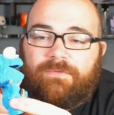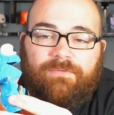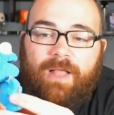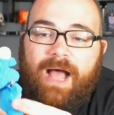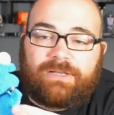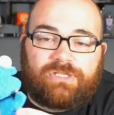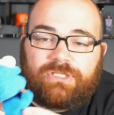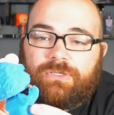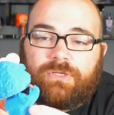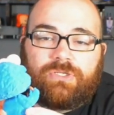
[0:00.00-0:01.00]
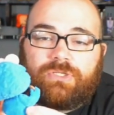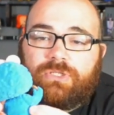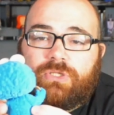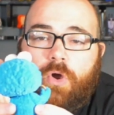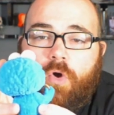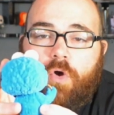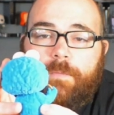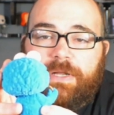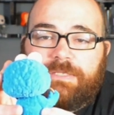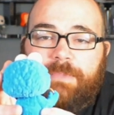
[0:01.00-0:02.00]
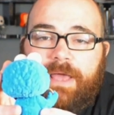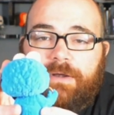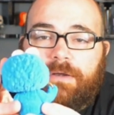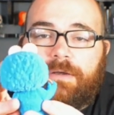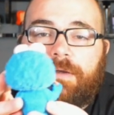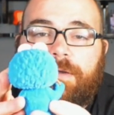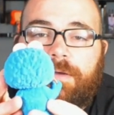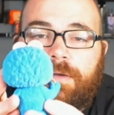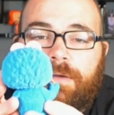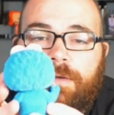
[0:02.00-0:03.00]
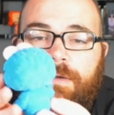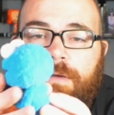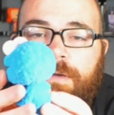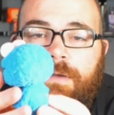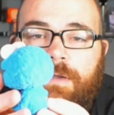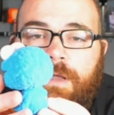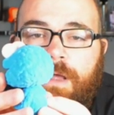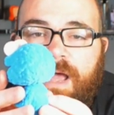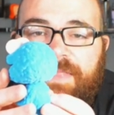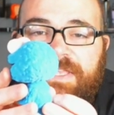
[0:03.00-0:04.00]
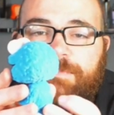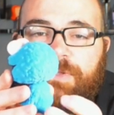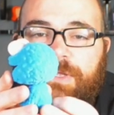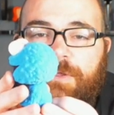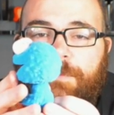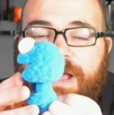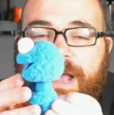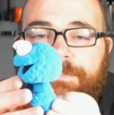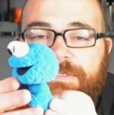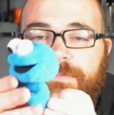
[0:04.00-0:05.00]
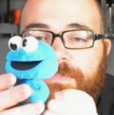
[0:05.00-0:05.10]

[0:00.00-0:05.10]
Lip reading: flock just looks so much better on these particular pops